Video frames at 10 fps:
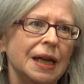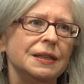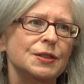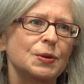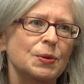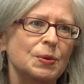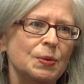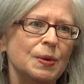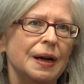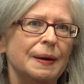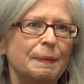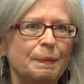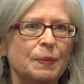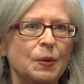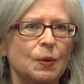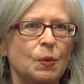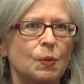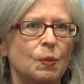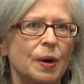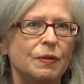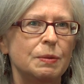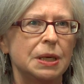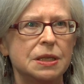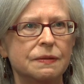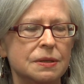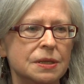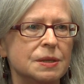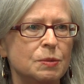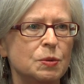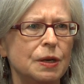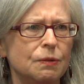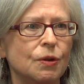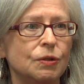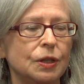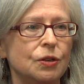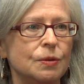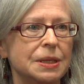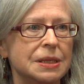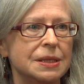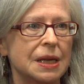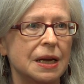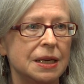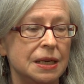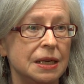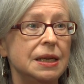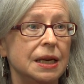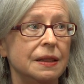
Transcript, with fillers: and so um, one of the big differences between rural and urban society